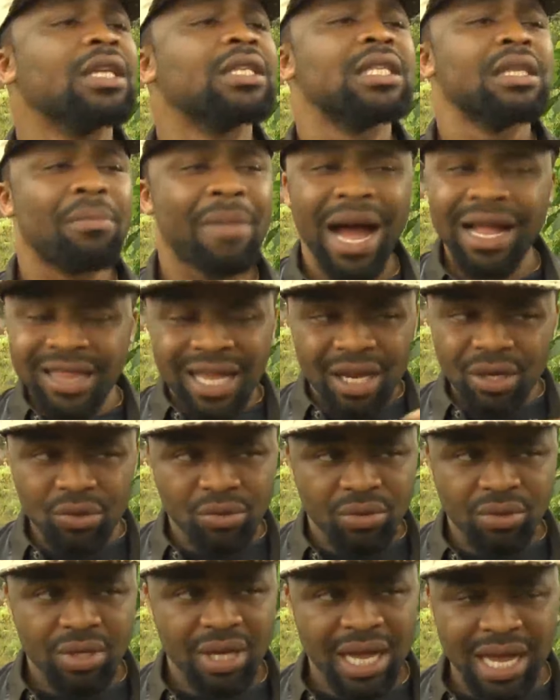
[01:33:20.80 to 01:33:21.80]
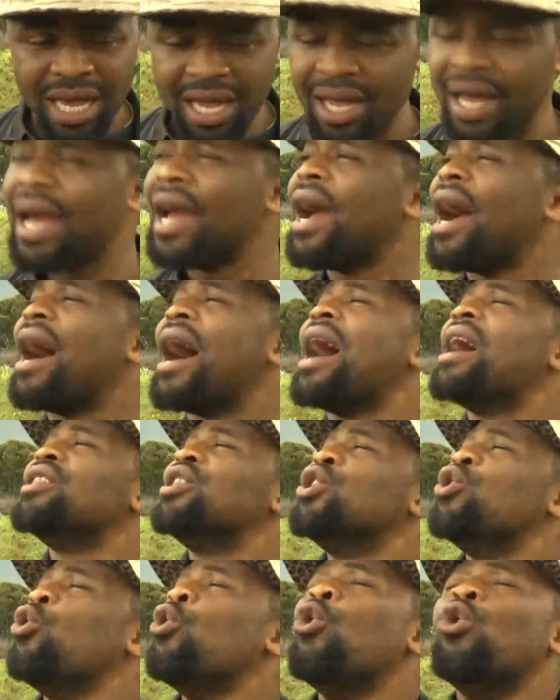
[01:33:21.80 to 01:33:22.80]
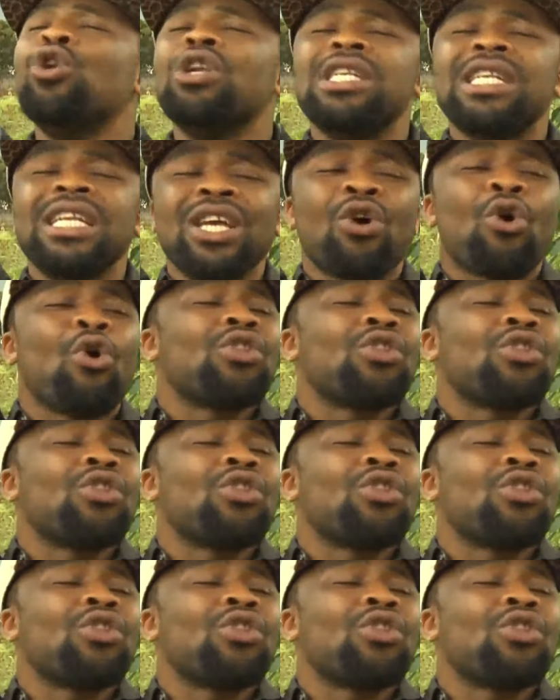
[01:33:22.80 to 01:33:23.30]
See, ma, I tell you, the only